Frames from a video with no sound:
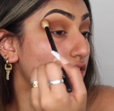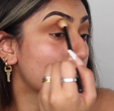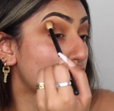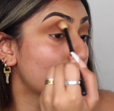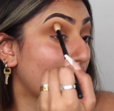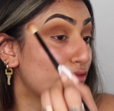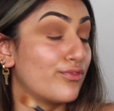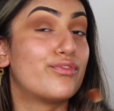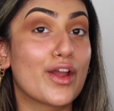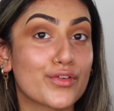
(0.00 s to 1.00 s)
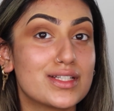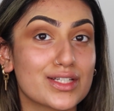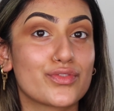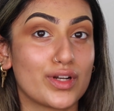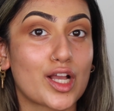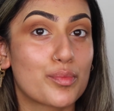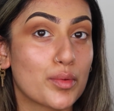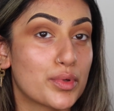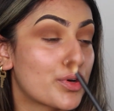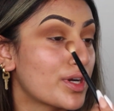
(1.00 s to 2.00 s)
just like very different, like a
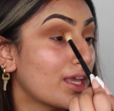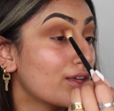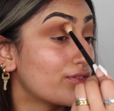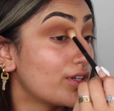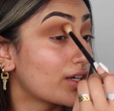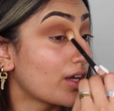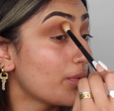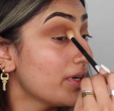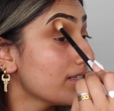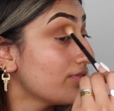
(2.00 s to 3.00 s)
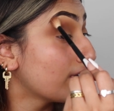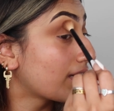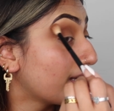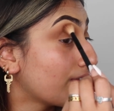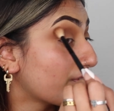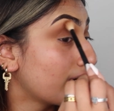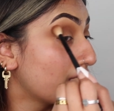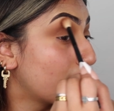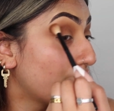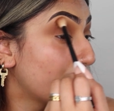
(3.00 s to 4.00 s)
proper creative look. Otherwise I feel like I never
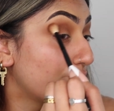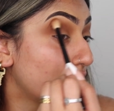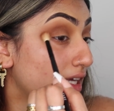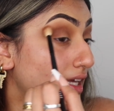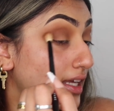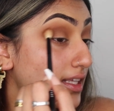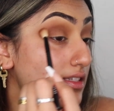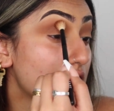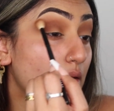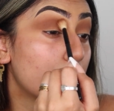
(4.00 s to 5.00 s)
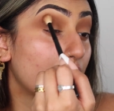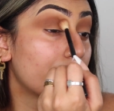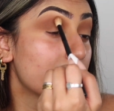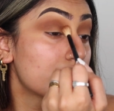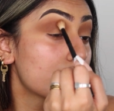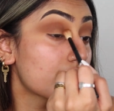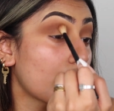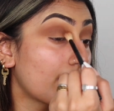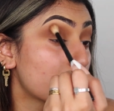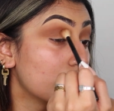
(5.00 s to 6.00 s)
really go into them, but this is
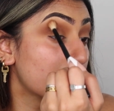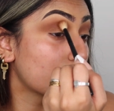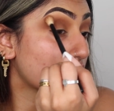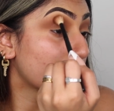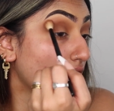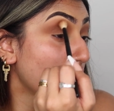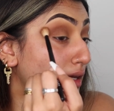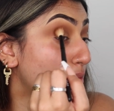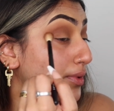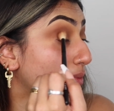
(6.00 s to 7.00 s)
actually such a vibe.